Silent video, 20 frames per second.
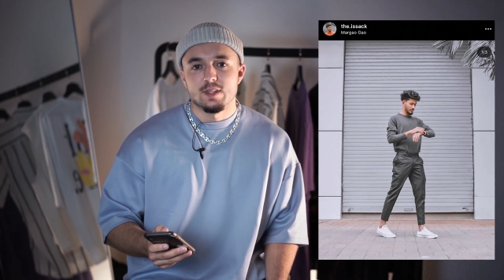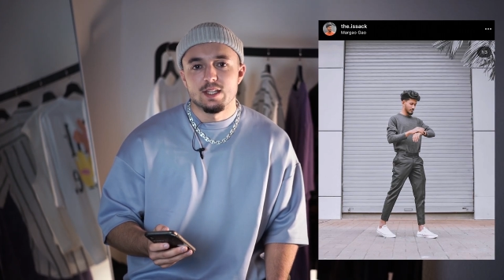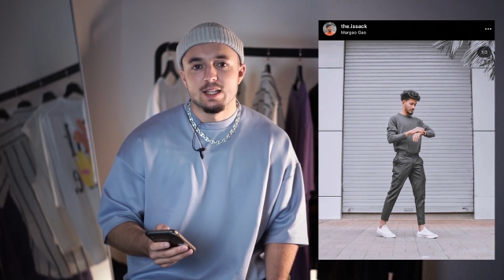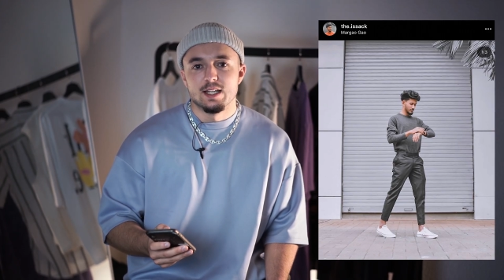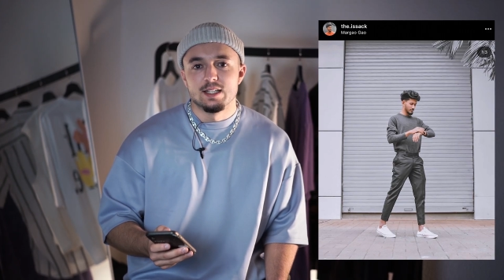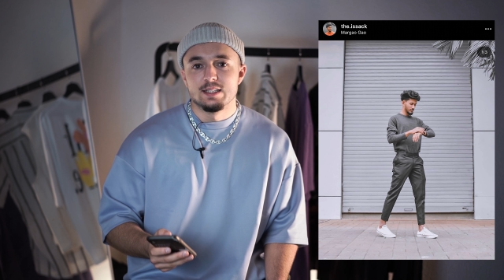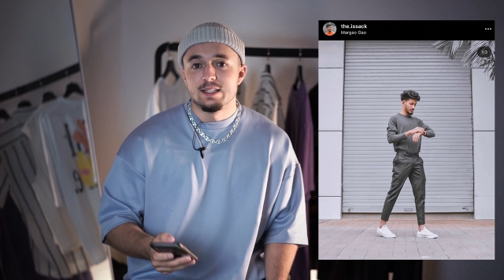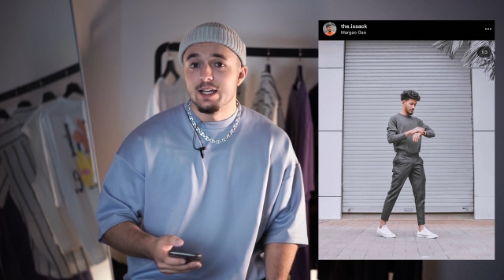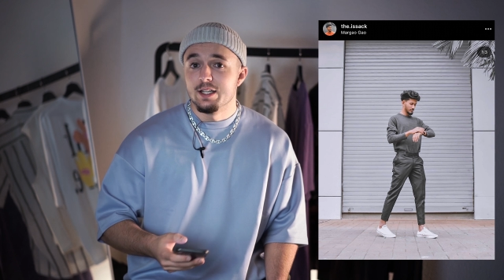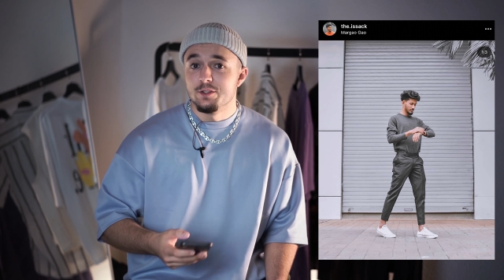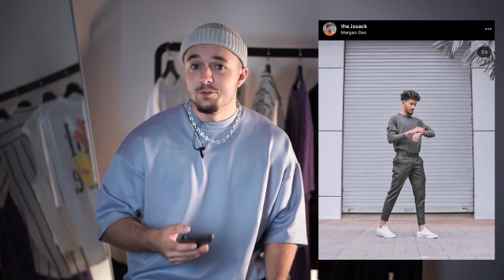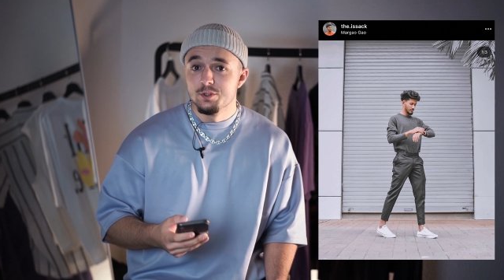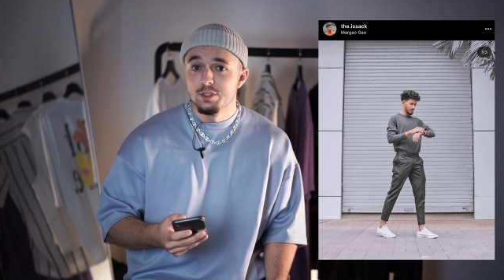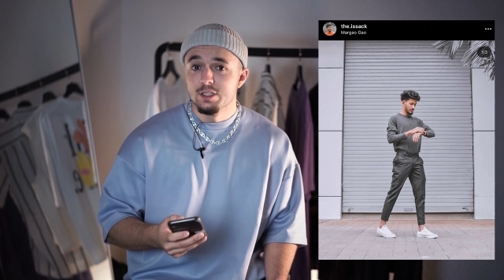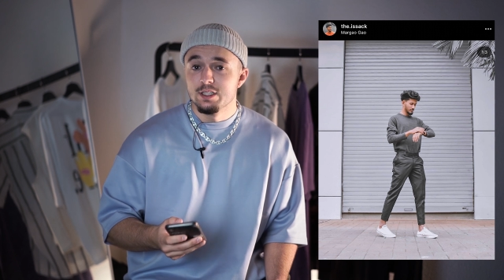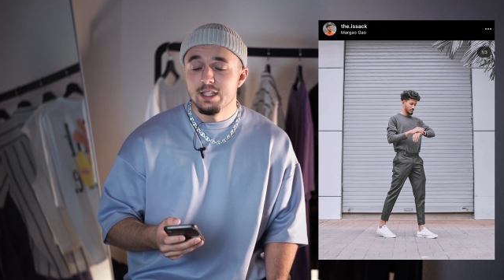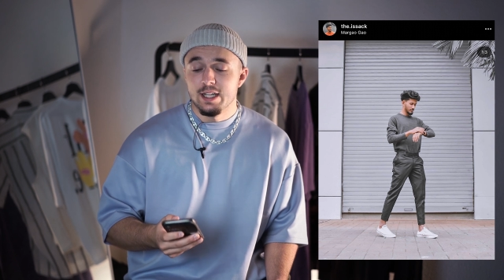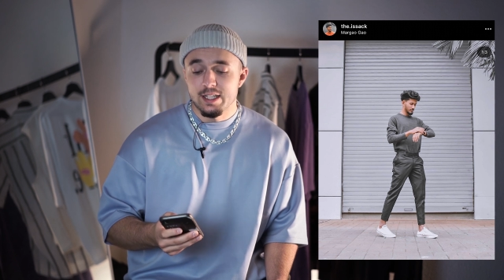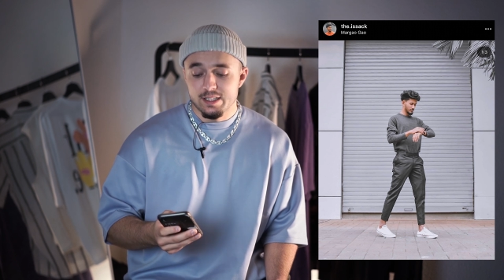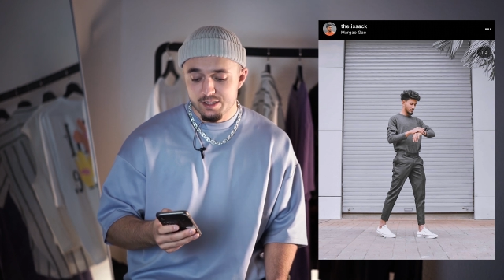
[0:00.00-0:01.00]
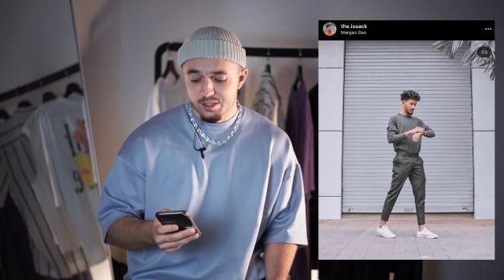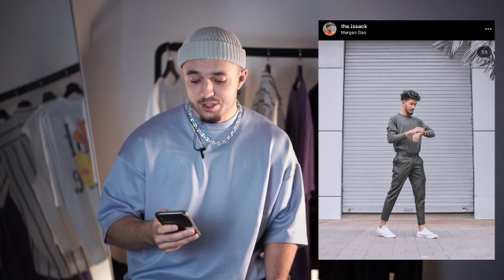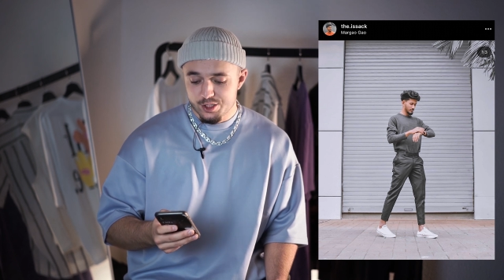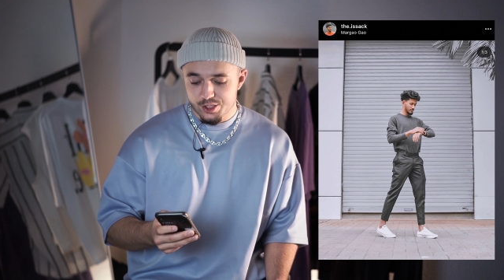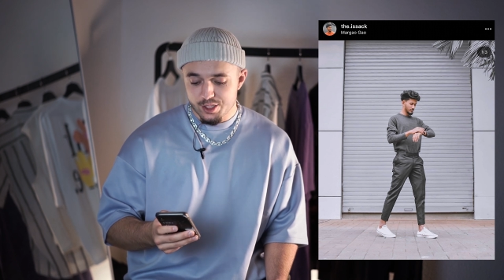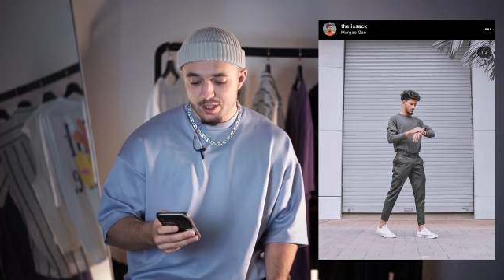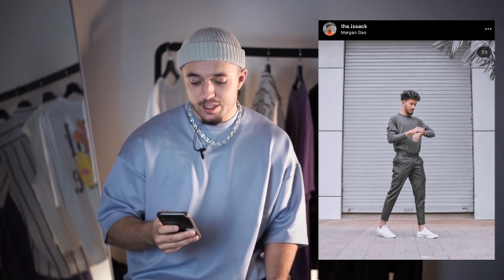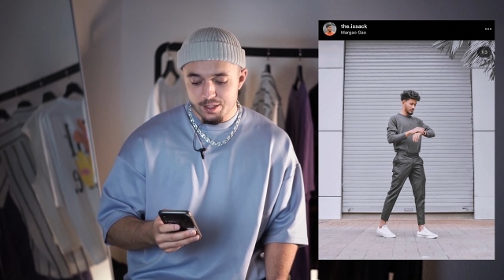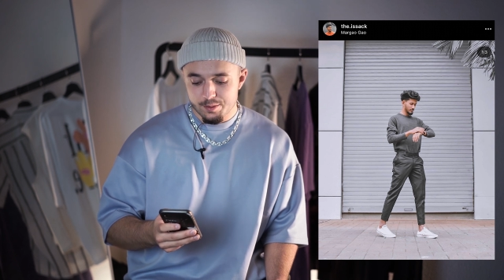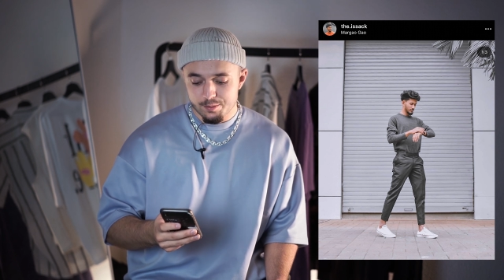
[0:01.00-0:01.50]
And I really like this
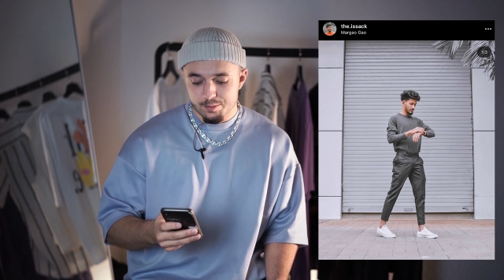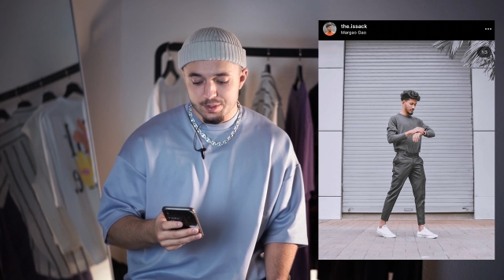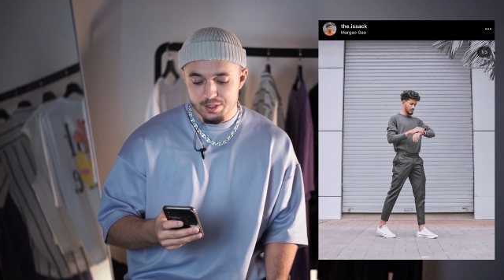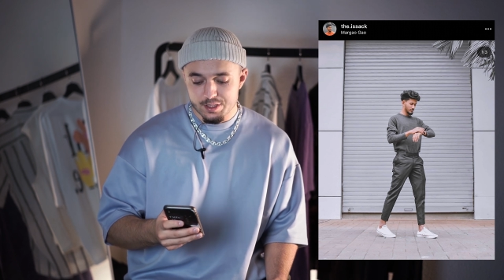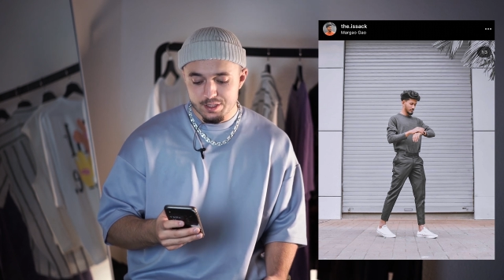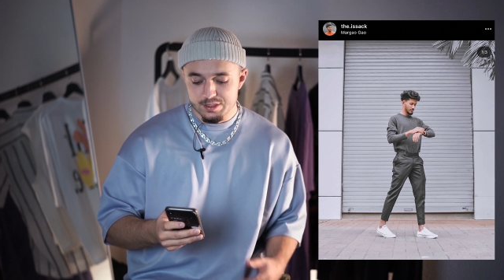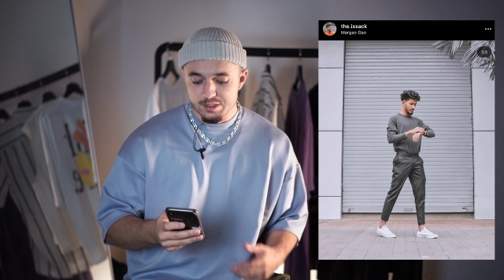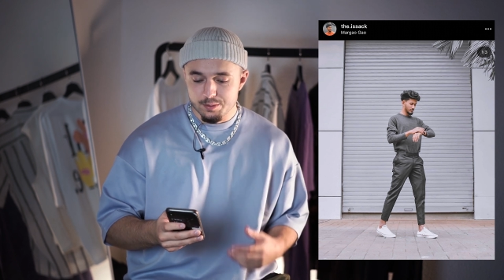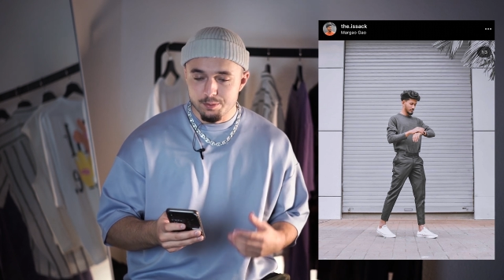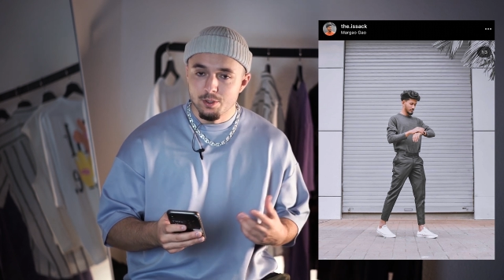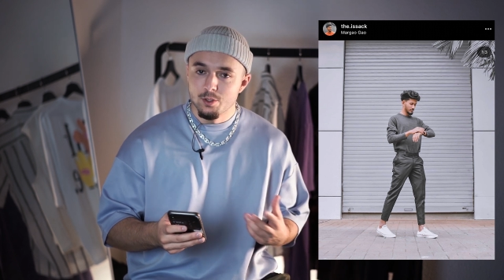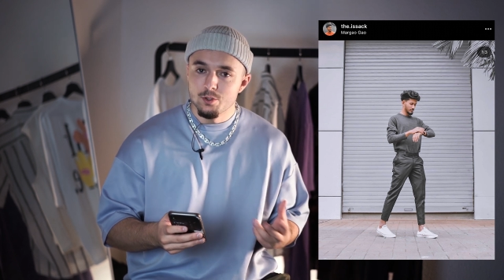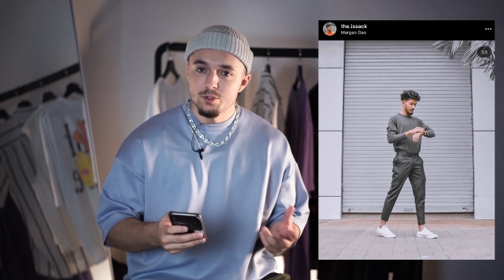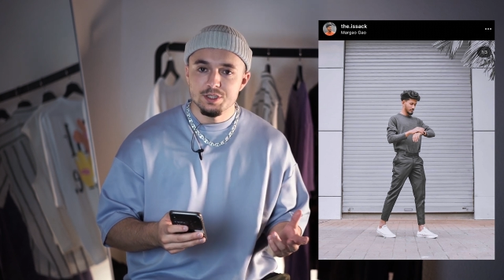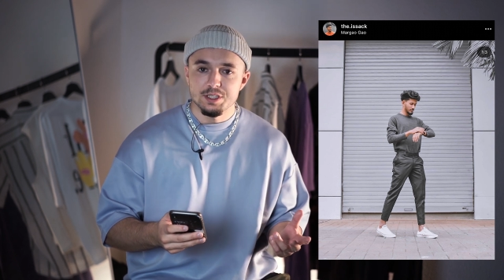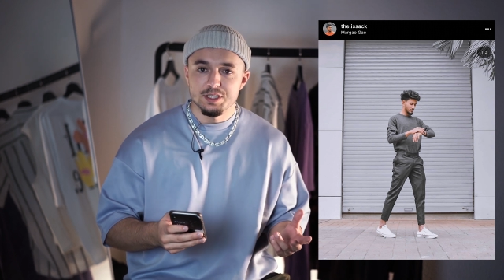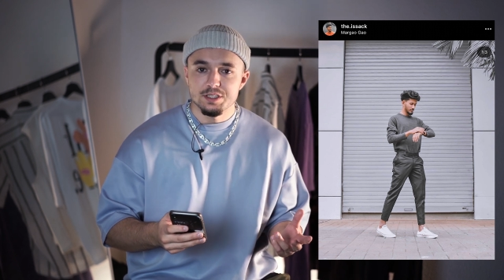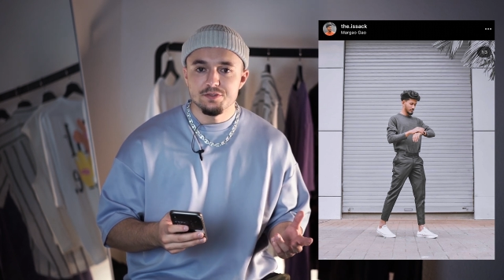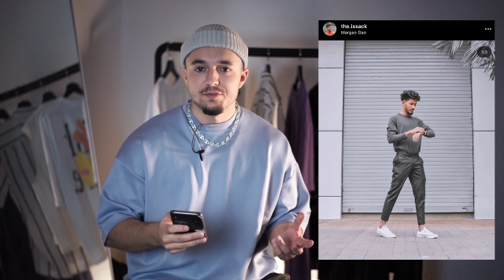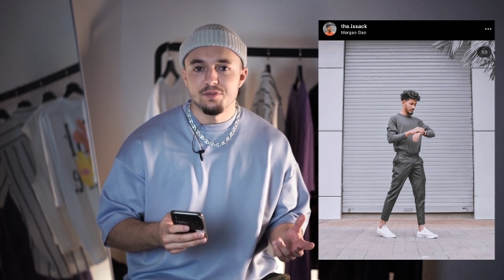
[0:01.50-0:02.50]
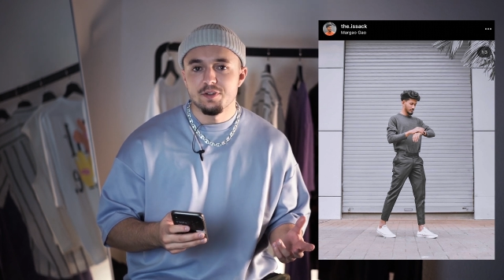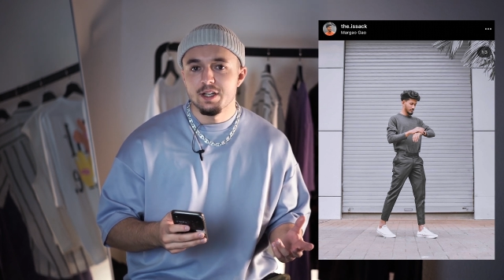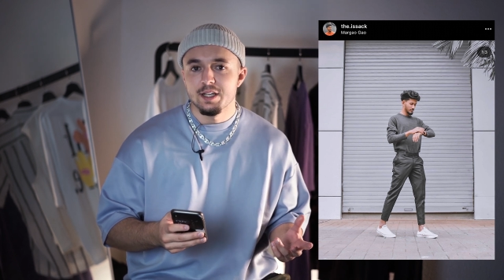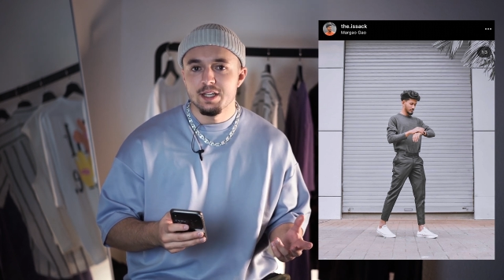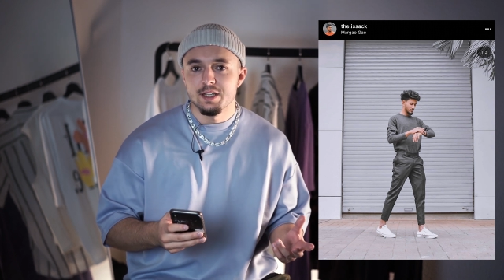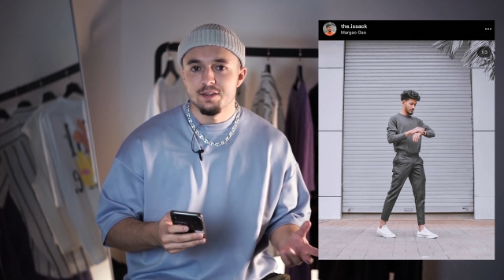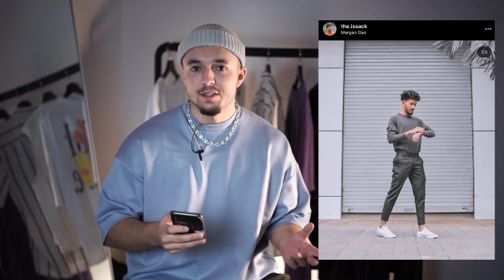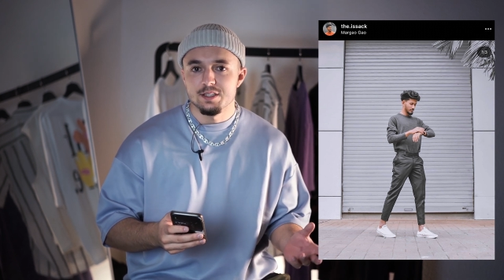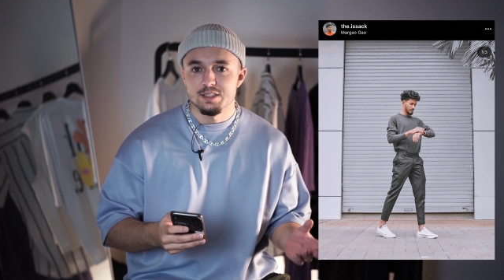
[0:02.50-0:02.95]
shot because the posing is fine,